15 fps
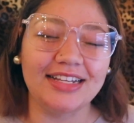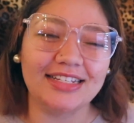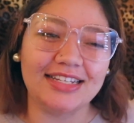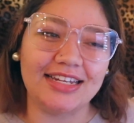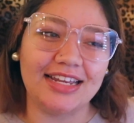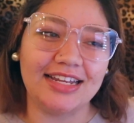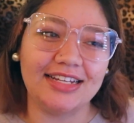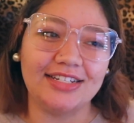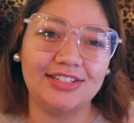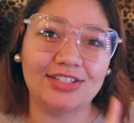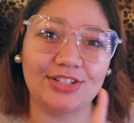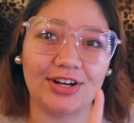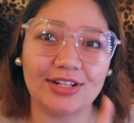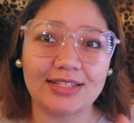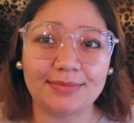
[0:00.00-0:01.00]
Today
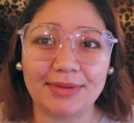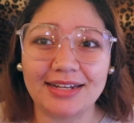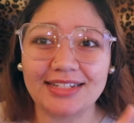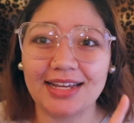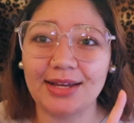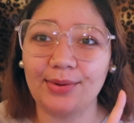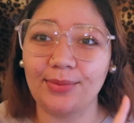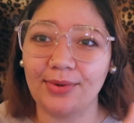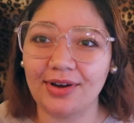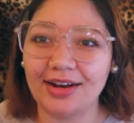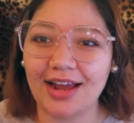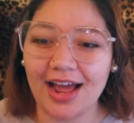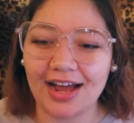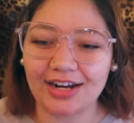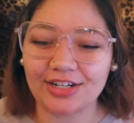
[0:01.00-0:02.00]
starts my day one
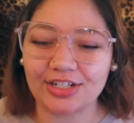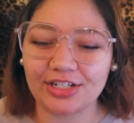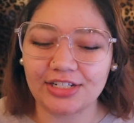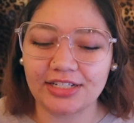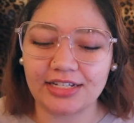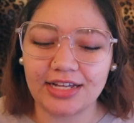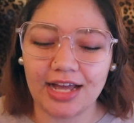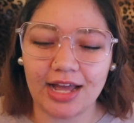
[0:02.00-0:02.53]
actually.